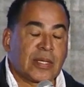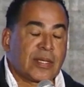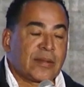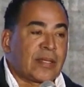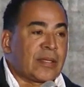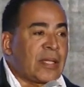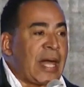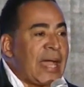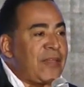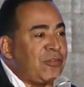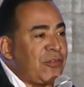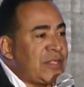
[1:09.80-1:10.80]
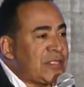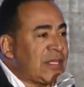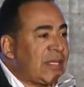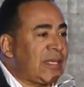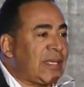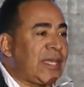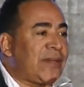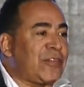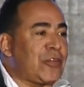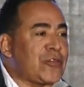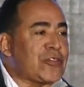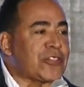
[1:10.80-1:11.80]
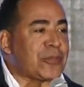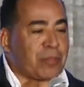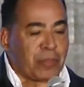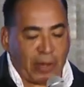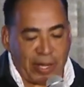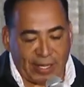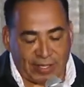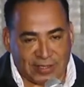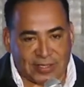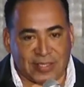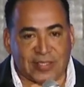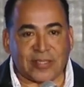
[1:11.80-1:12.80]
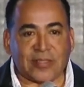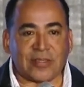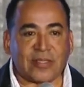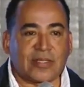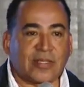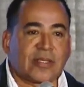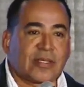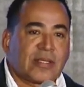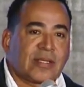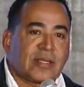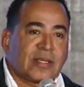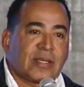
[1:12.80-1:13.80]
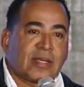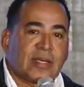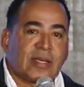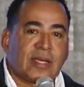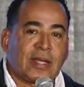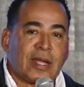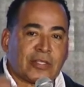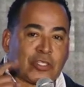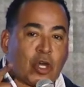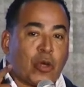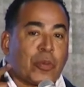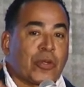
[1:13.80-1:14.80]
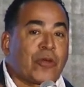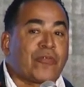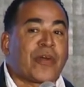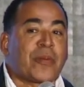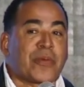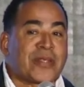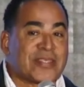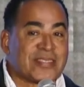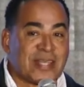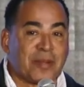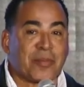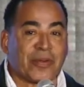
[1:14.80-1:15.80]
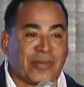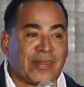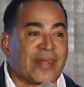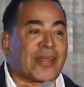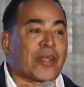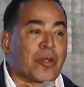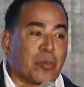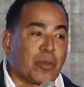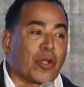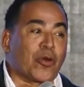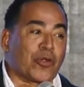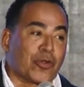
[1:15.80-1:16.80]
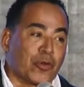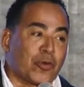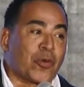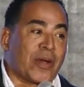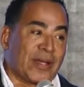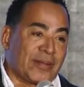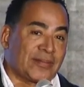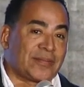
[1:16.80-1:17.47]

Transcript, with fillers: that life is going to give you some breaks in October, November, December that are going to blow you away.